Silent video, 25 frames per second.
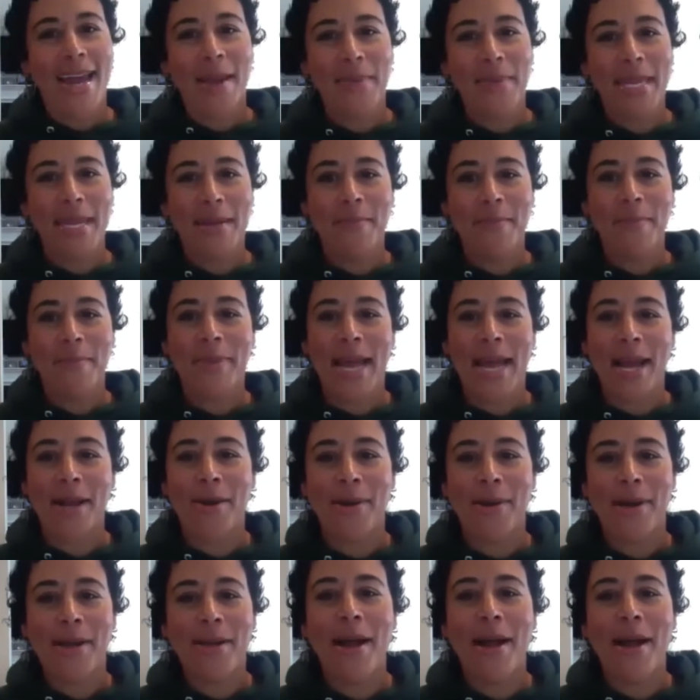Kim
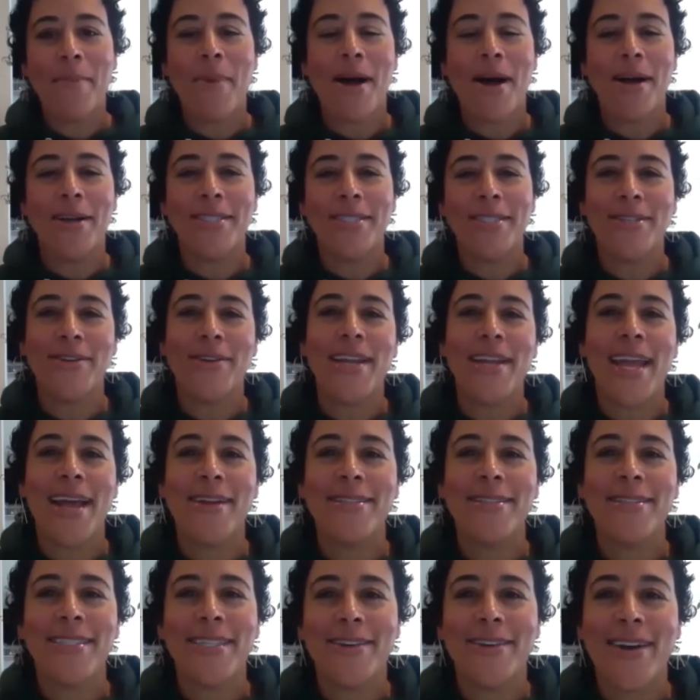Blackwell. I'm also a
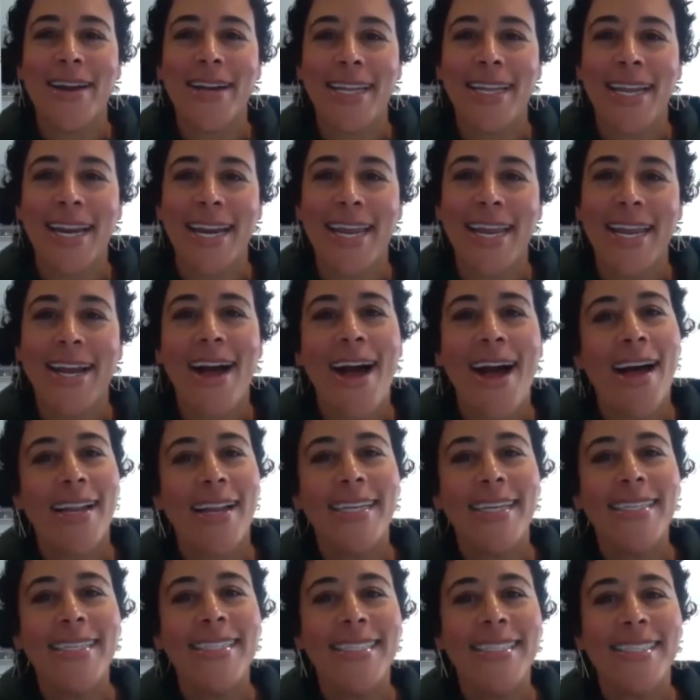counselor at Laney
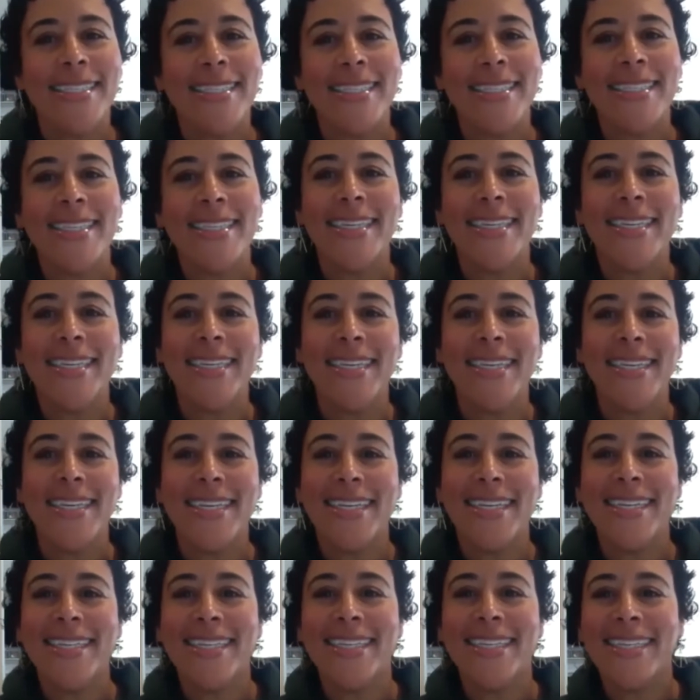College.
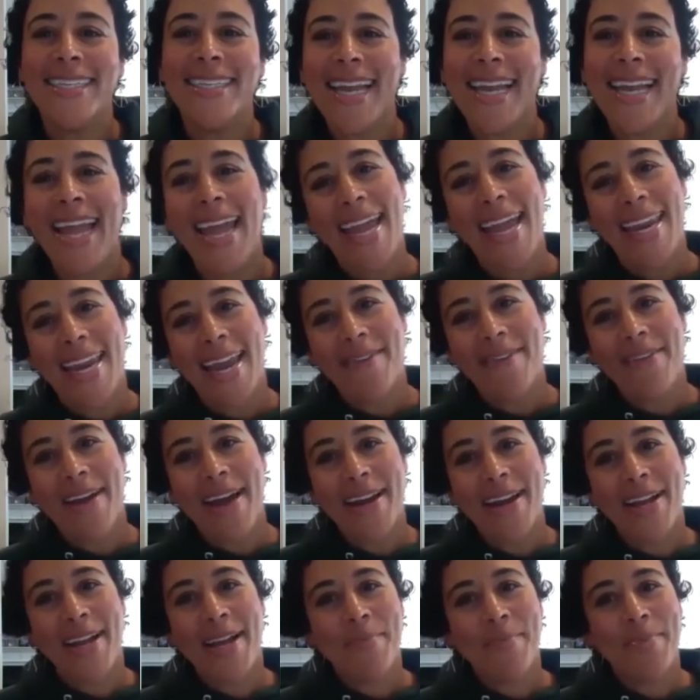And I've
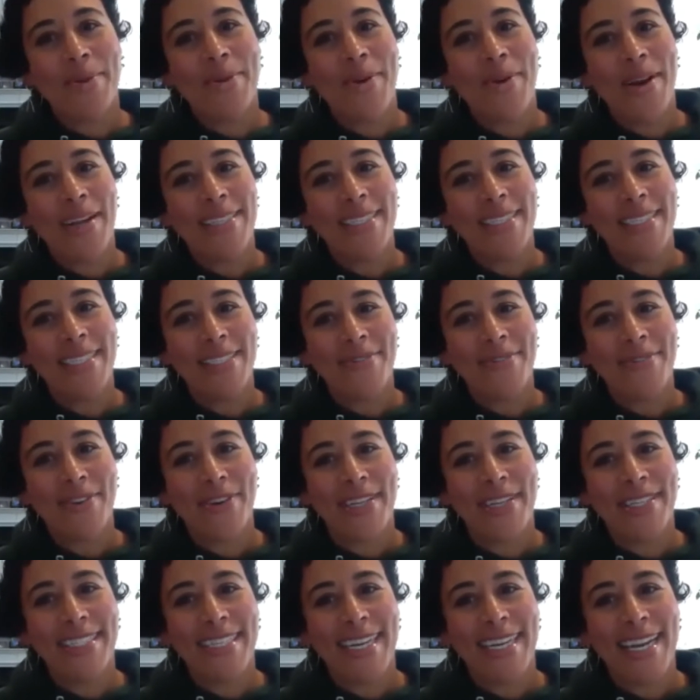got a couple questions for
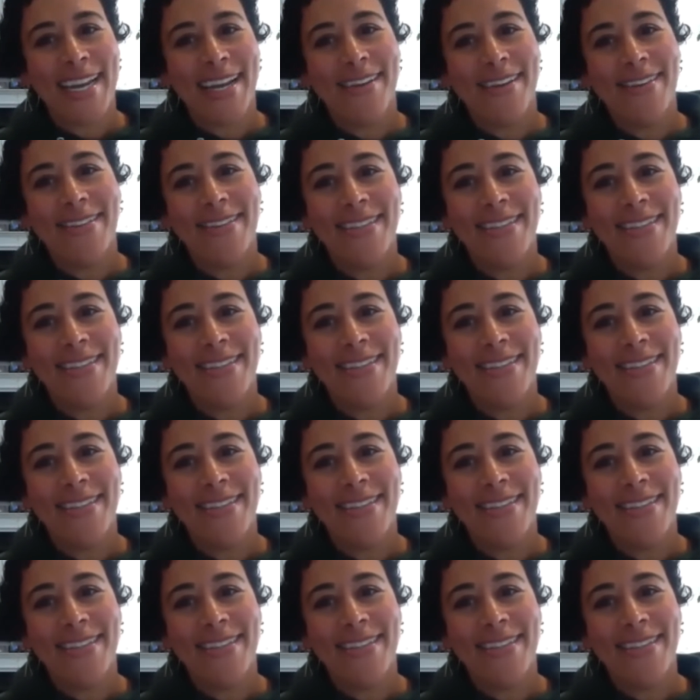you, Janelle.